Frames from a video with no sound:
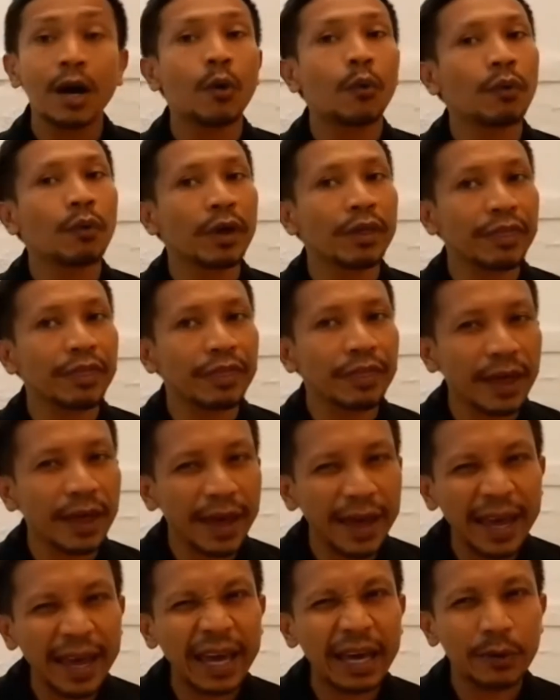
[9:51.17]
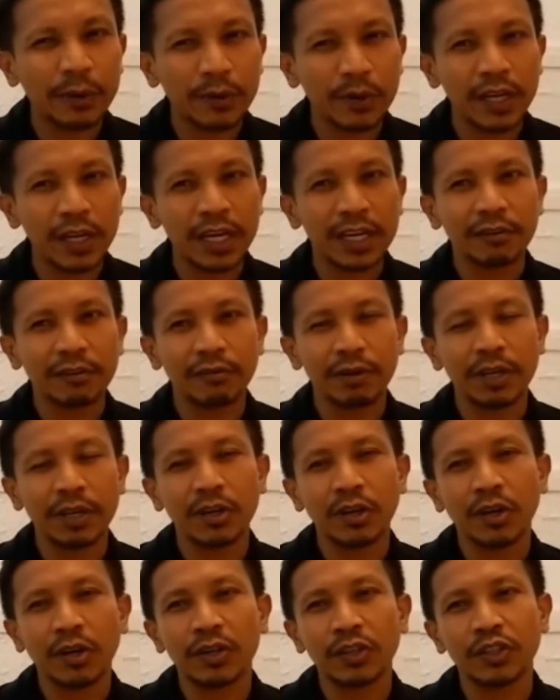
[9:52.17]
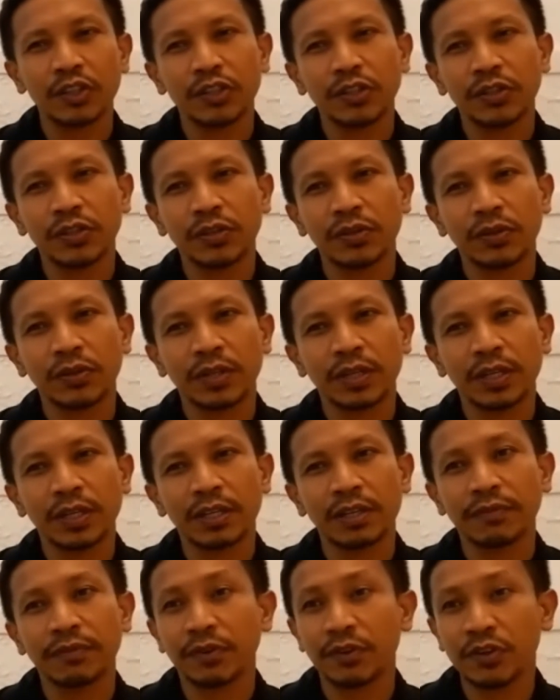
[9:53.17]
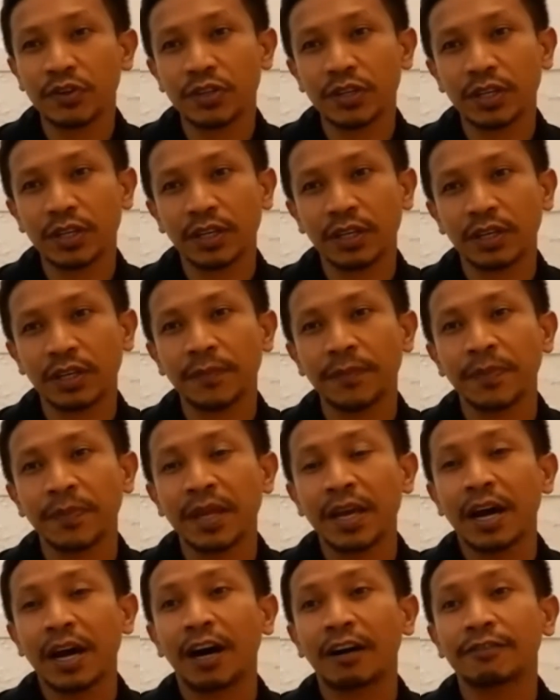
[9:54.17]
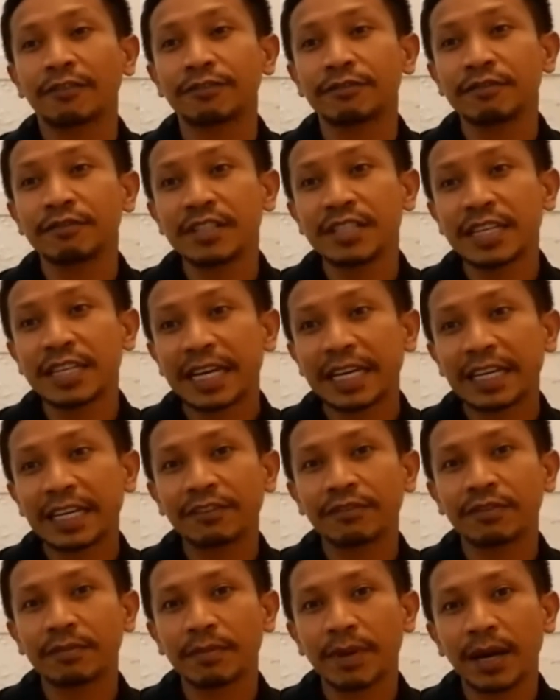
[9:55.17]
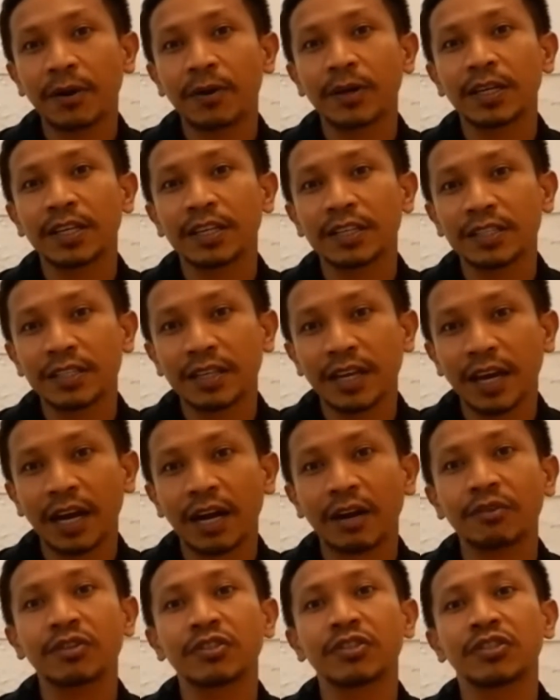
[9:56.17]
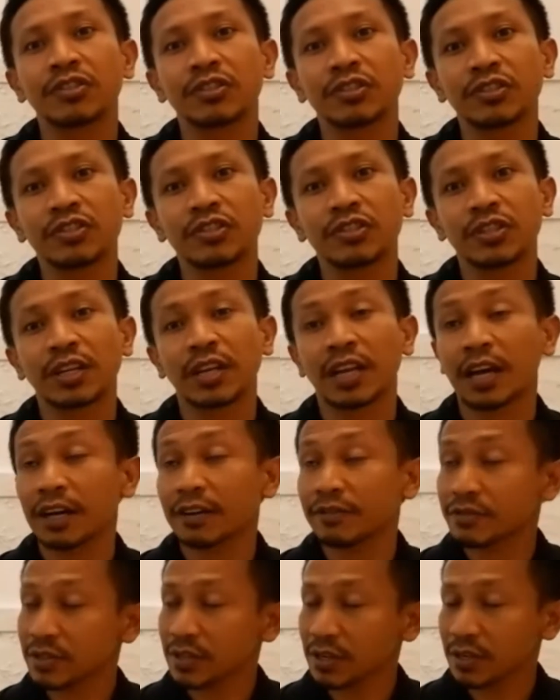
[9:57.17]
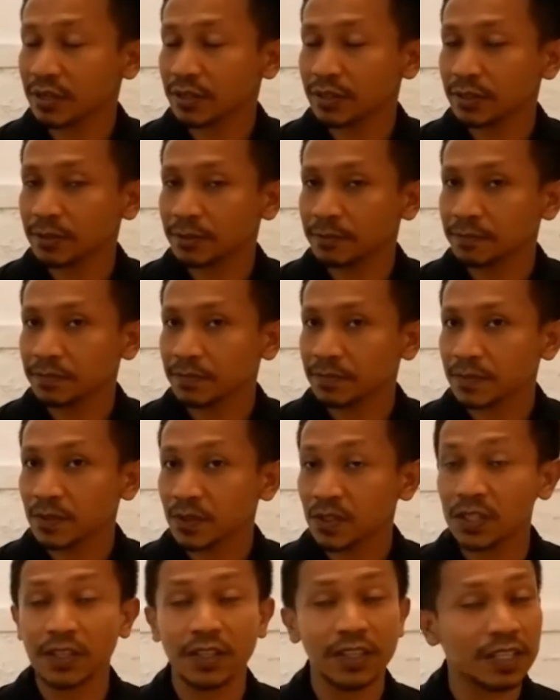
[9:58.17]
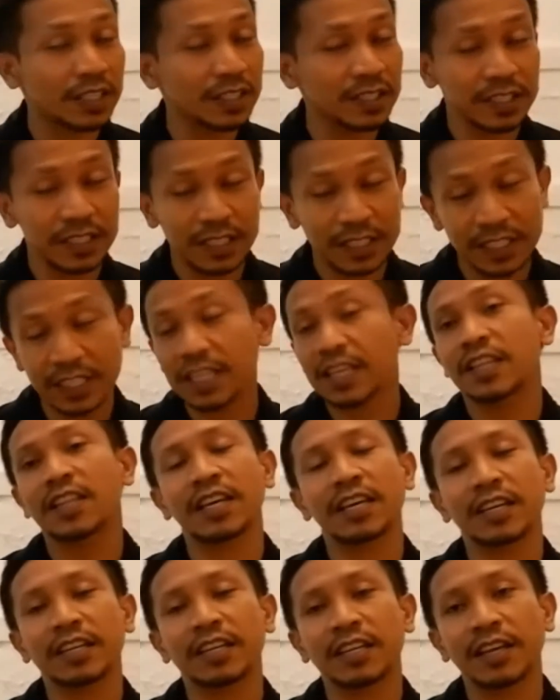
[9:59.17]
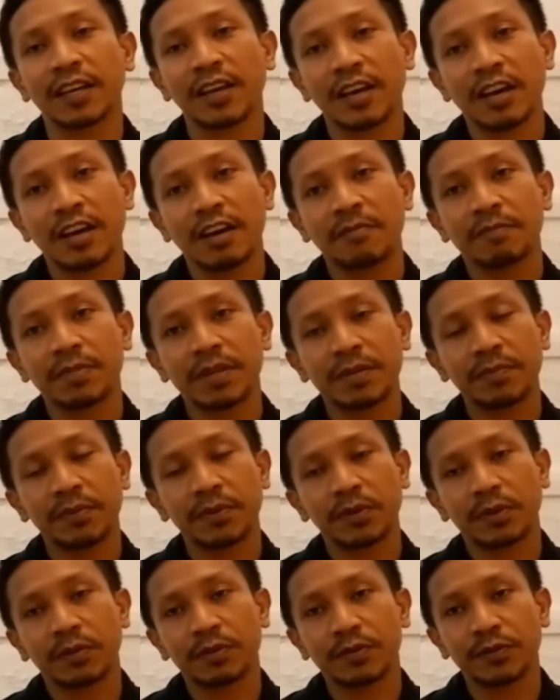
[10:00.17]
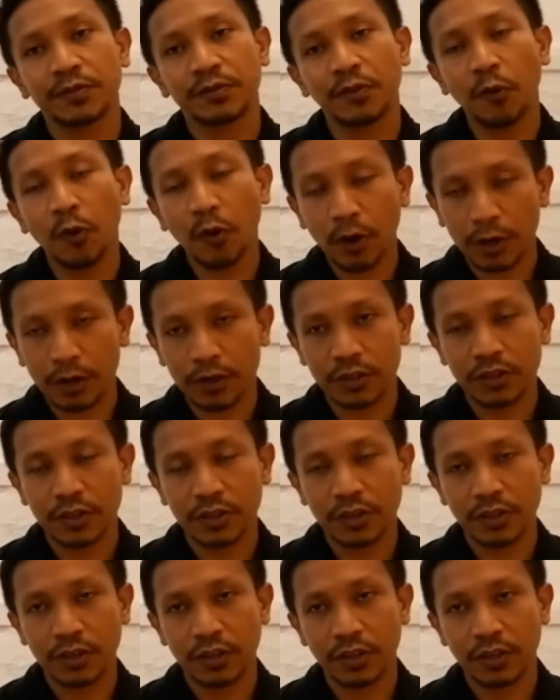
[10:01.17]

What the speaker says: without any regard to the diversity of Native American heritage and lifestyle. So you can see that people are forced